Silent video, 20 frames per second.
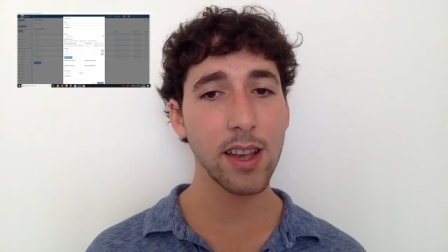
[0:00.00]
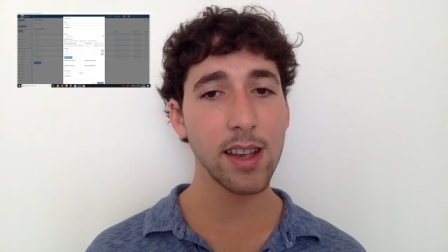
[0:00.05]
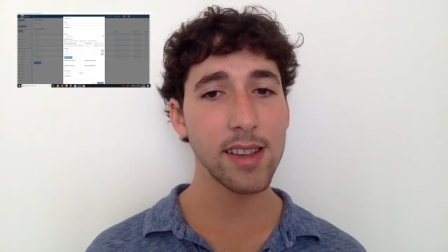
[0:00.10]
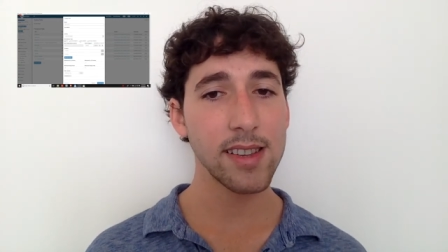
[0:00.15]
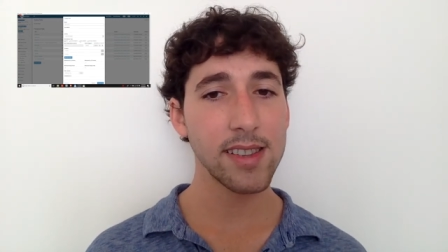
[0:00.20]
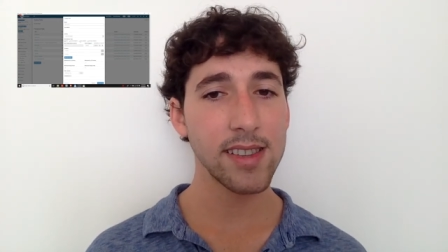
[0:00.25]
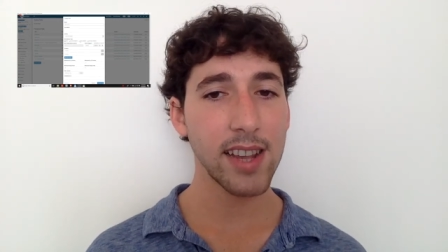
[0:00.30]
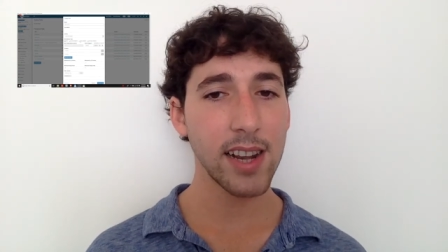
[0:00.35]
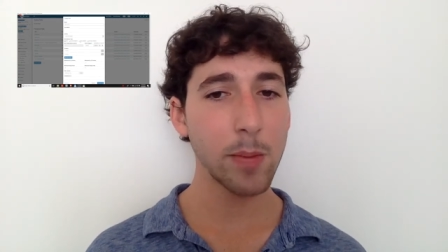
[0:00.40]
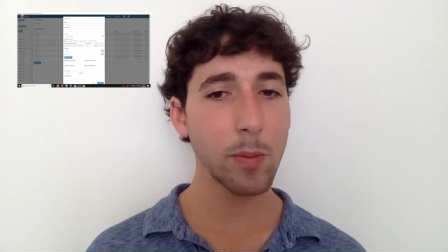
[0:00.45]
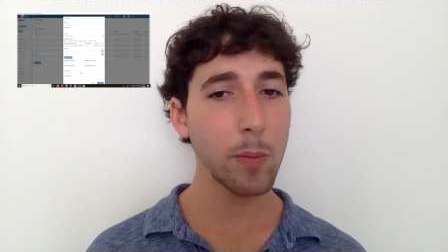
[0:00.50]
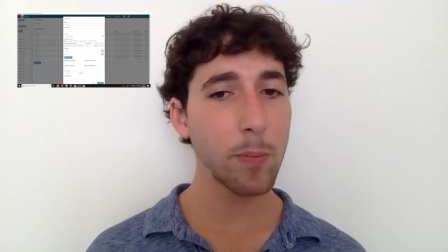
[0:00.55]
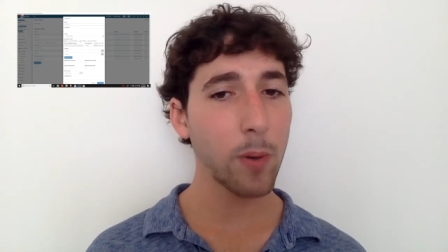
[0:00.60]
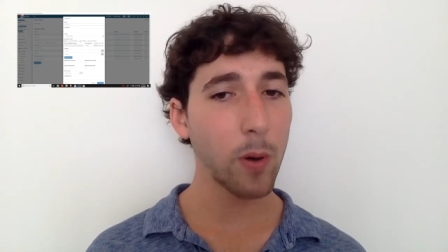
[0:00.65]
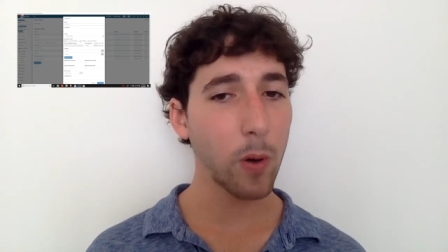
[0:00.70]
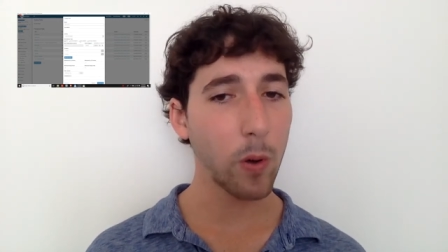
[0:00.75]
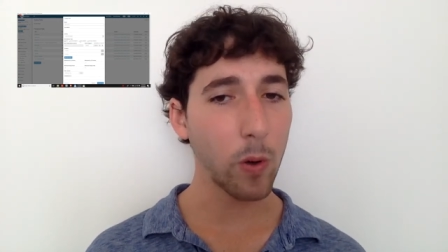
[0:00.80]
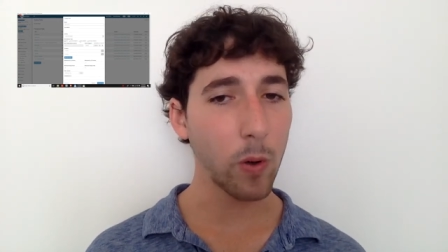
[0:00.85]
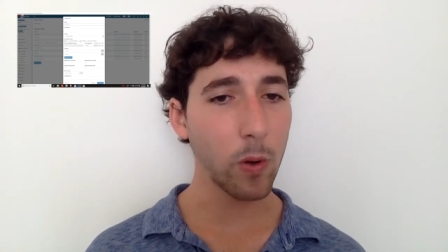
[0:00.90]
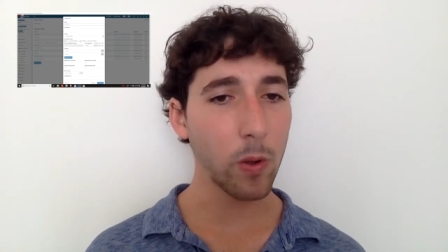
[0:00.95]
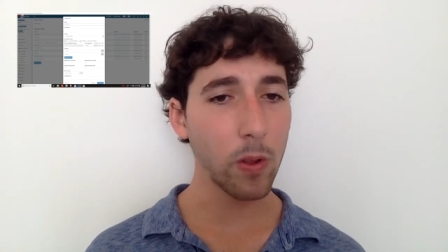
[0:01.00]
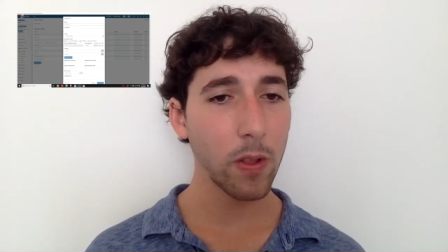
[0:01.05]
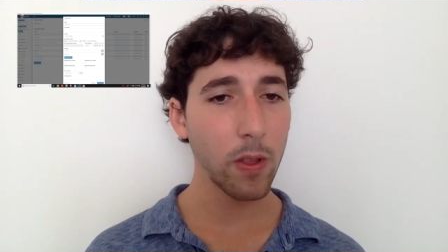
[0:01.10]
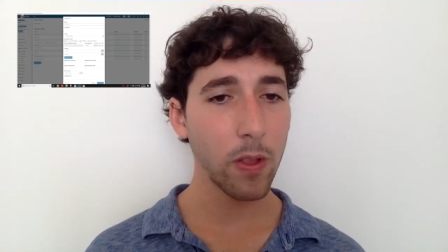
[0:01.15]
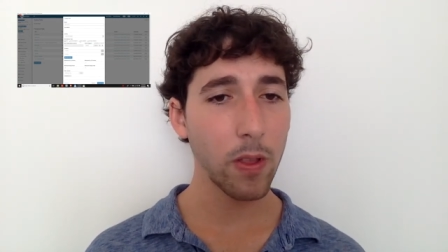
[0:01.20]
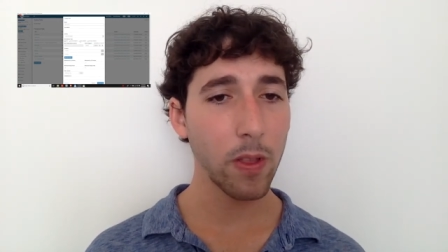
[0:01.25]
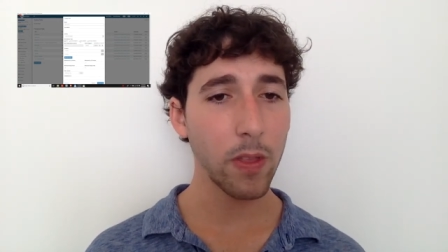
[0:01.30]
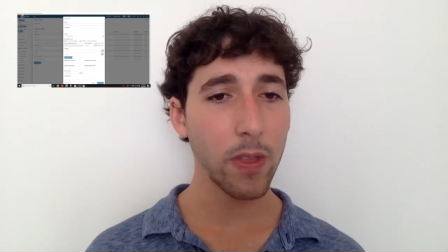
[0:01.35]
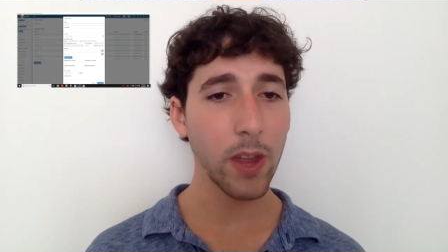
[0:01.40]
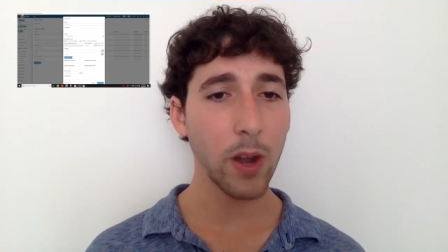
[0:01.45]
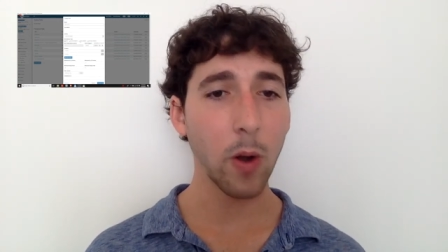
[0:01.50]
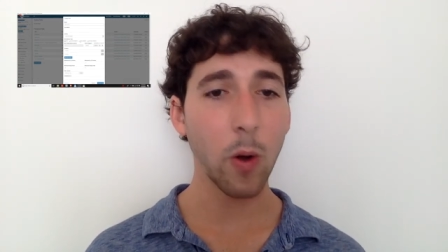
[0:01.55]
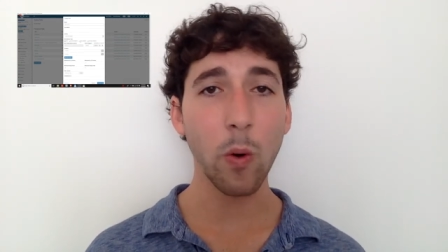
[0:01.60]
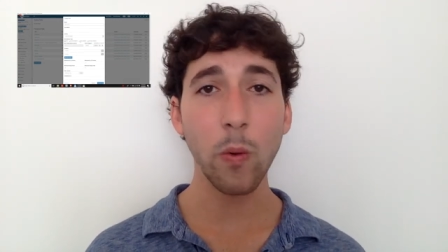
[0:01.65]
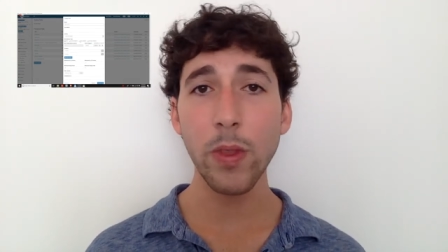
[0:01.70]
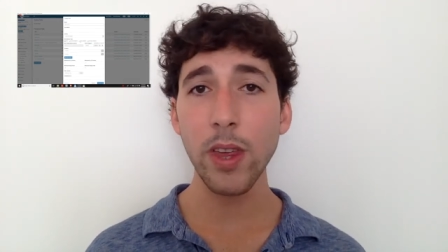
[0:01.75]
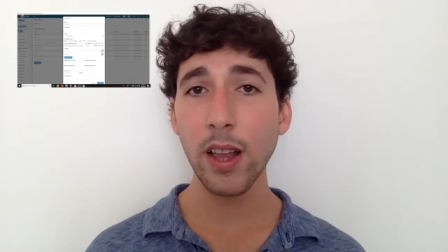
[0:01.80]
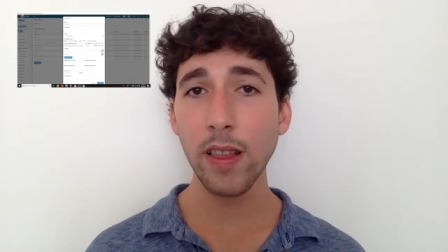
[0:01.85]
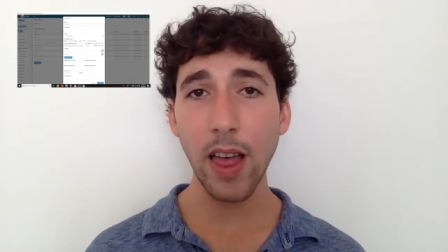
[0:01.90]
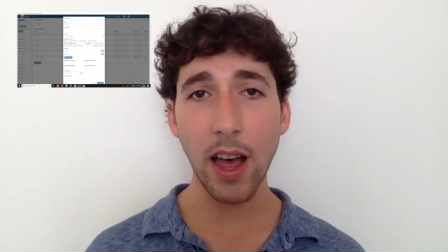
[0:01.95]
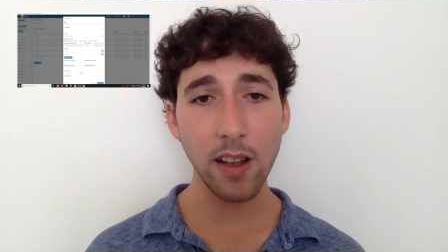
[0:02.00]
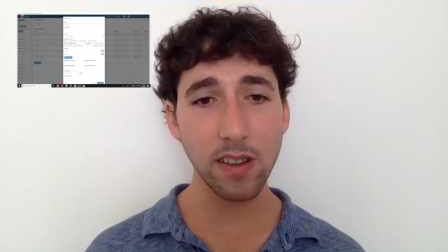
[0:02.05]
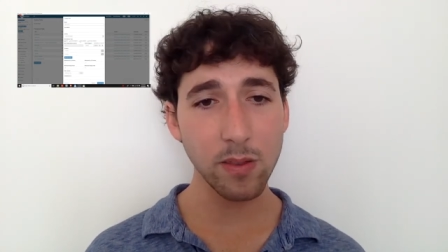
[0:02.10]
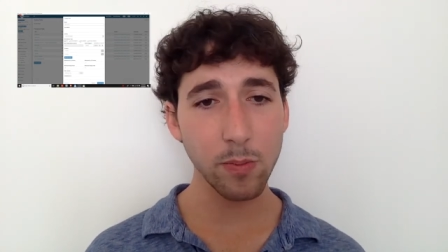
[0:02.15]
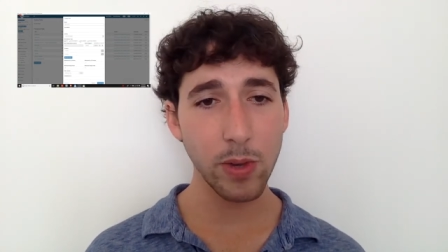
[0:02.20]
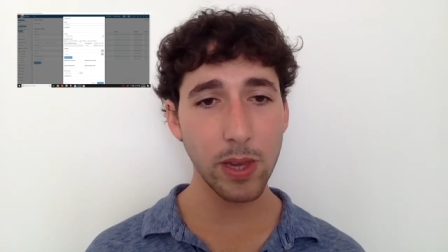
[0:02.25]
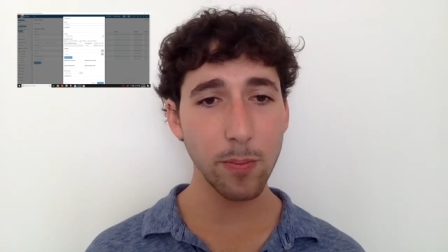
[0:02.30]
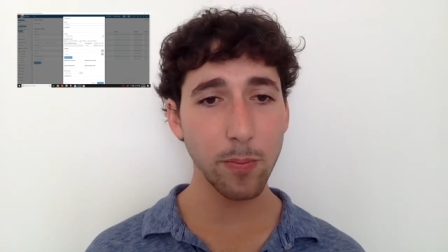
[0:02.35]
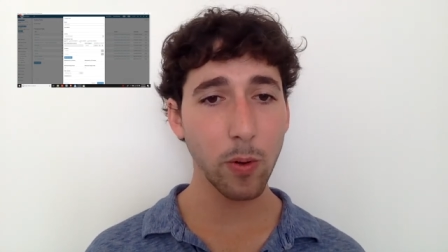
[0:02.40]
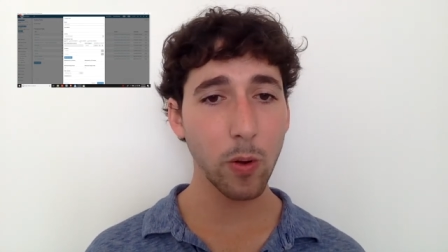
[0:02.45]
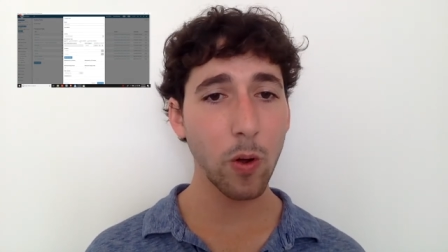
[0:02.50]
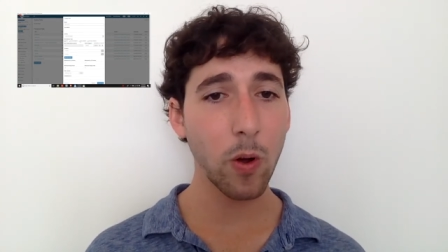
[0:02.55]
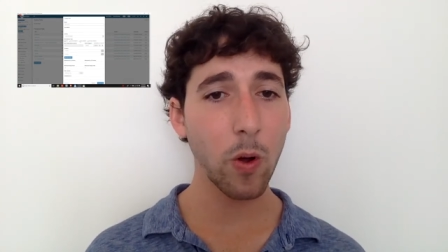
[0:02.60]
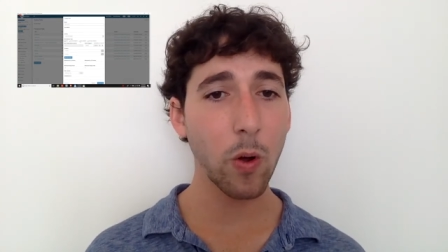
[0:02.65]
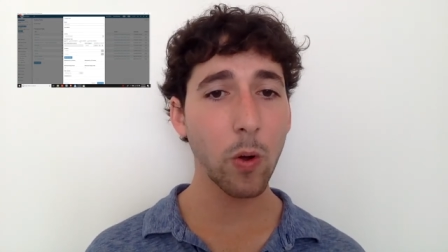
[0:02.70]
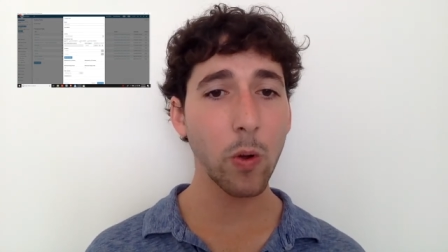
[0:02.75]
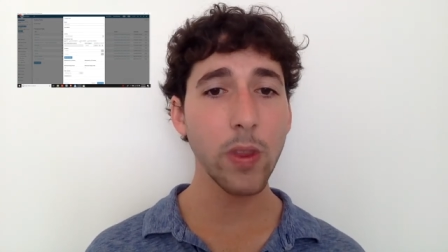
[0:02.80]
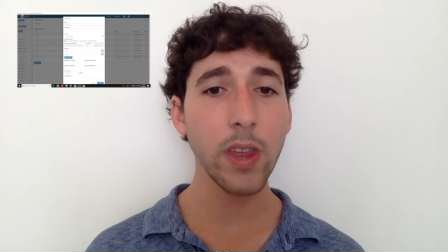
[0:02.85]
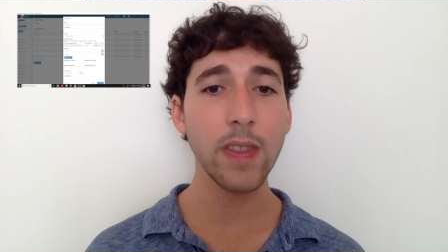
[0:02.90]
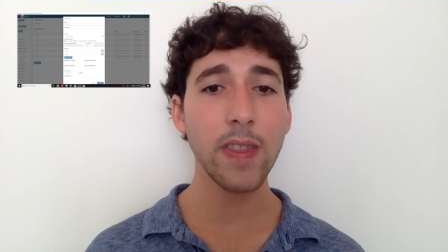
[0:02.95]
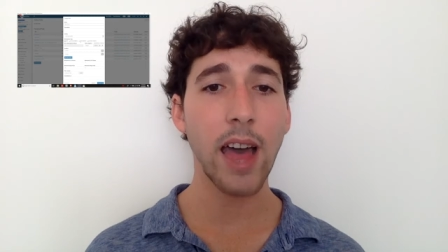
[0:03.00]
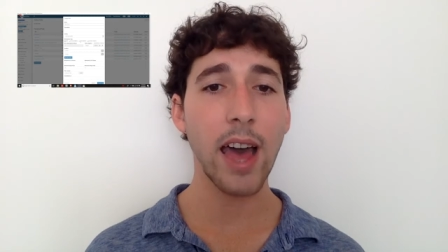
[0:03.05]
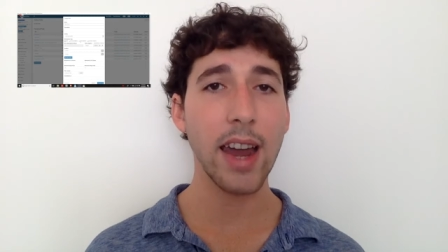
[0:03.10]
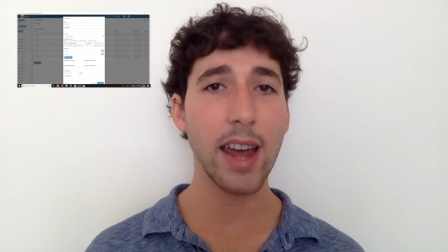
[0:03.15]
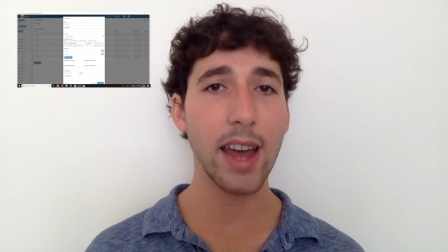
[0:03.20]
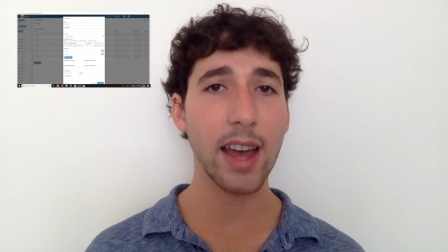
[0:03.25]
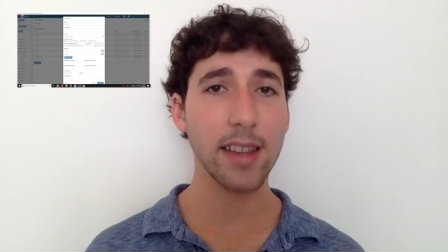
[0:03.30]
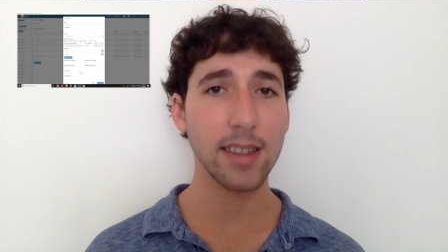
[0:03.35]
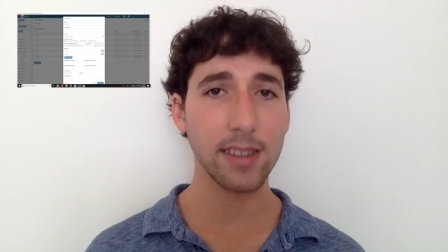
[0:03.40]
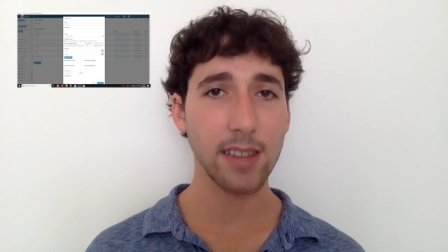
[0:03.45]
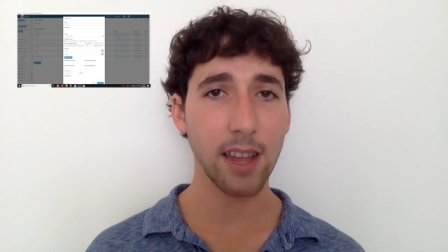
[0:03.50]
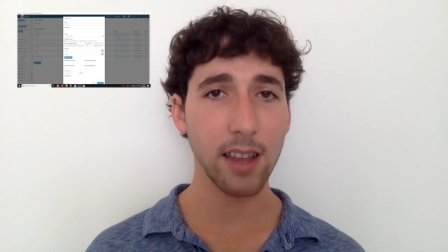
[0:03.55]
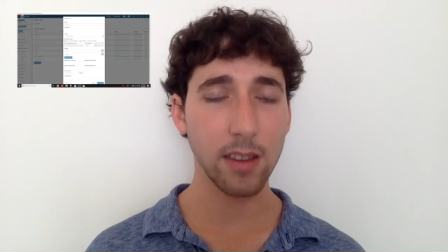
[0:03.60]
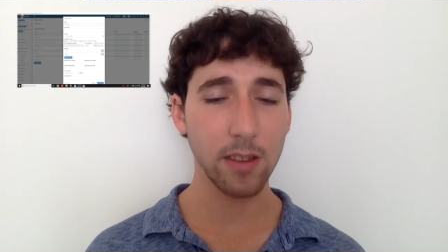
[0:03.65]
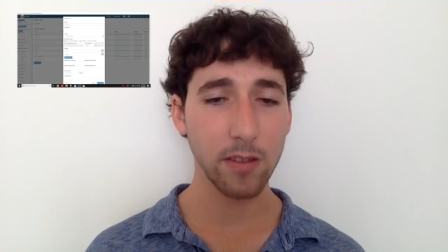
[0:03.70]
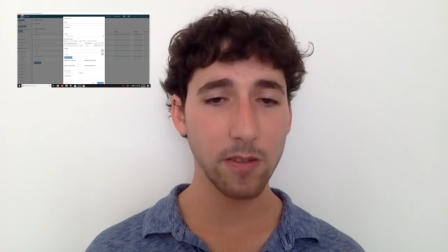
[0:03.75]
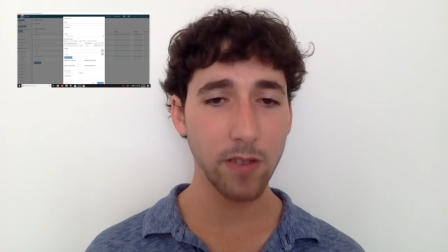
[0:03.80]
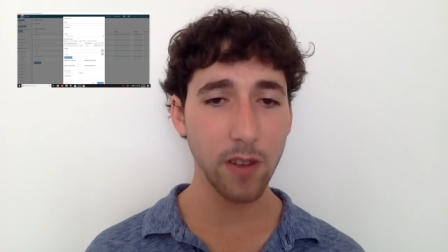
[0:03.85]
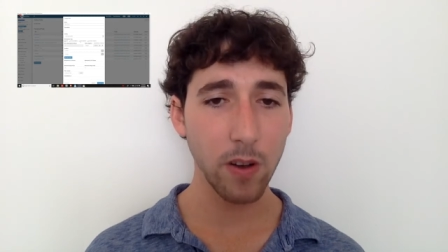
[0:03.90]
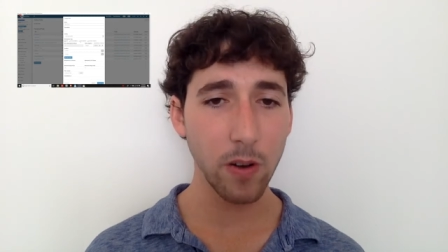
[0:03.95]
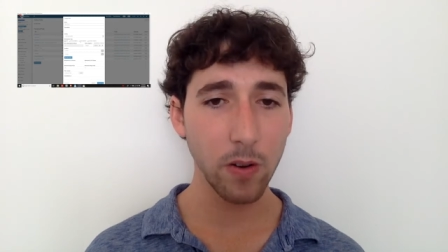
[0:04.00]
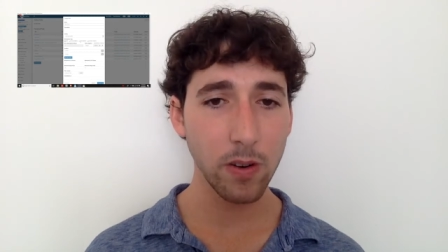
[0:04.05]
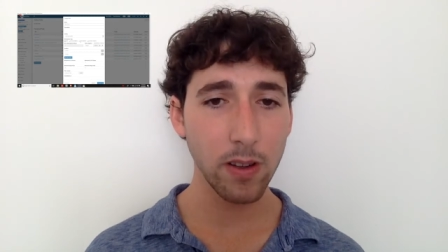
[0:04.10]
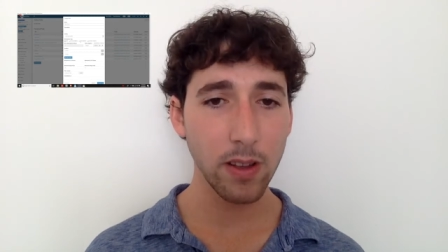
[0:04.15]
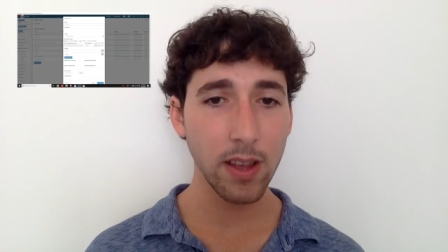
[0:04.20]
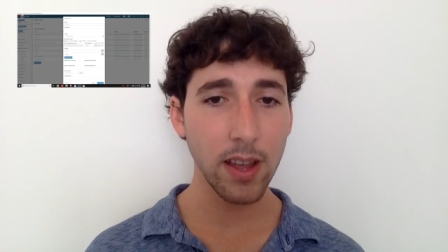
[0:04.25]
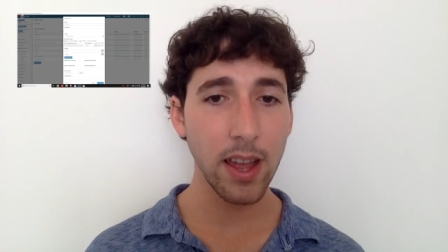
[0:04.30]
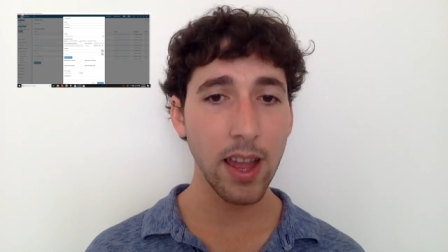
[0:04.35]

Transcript: set up a poll that only allows people holding that asset to vote,